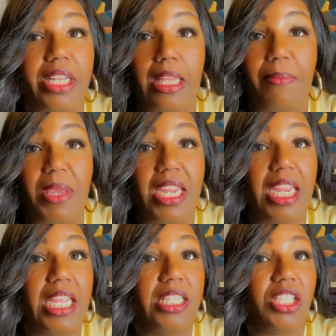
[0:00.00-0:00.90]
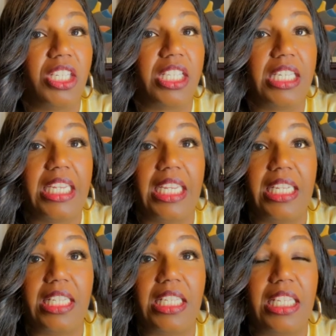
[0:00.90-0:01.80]
I mean, it just
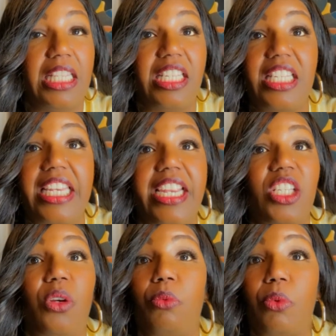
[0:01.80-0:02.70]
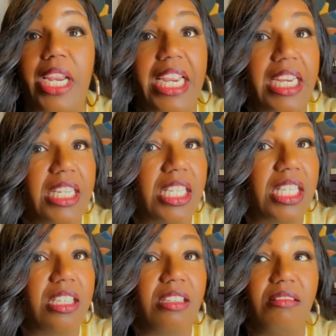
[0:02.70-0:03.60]
gets the stakes are
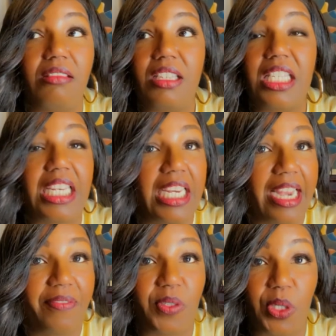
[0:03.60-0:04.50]
raised scene after